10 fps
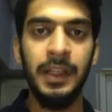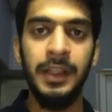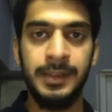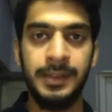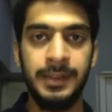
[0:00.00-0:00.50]

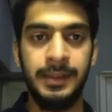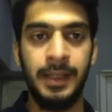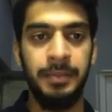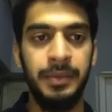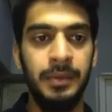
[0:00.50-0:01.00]
Next
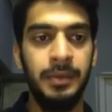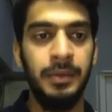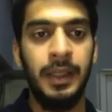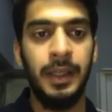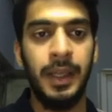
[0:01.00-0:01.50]
example,
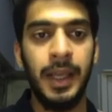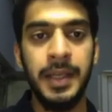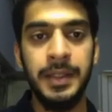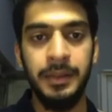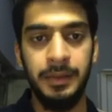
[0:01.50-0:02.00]

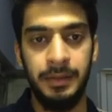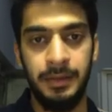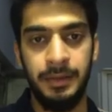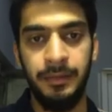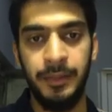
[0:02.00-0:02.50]
ändern,
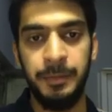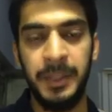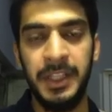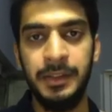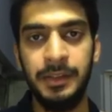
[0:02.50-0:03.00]
which
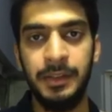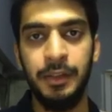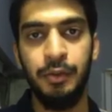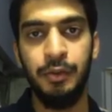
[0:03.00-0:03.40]
means to